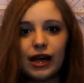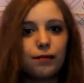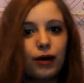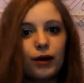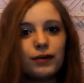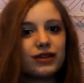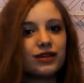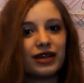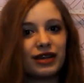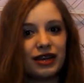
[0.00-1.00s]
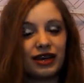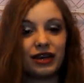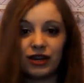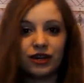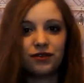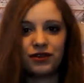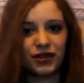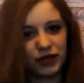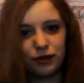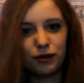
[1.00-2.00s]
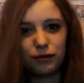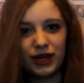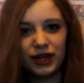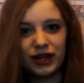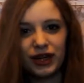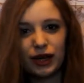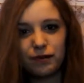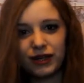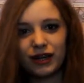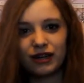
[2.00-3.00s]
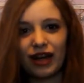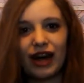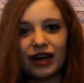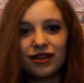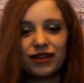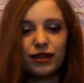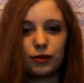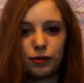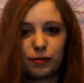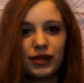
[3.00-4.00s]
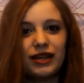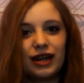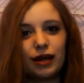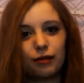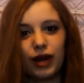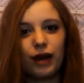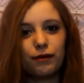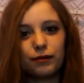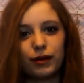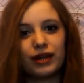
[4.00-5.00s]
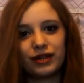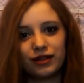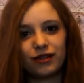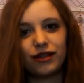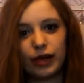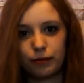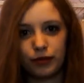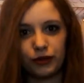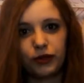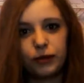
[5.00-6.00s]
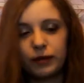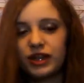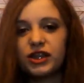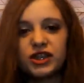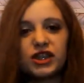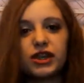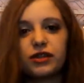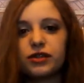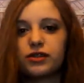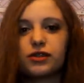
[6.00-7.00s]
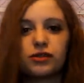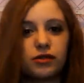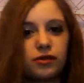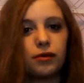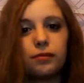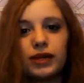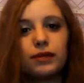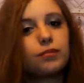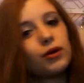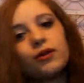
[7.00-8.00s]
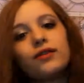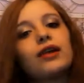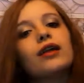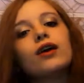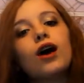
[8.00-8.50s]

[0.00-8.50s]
And part of me is thinking, good for you, America, because honestly, there's been many times where I would want to slap her too, because she is just a mean person.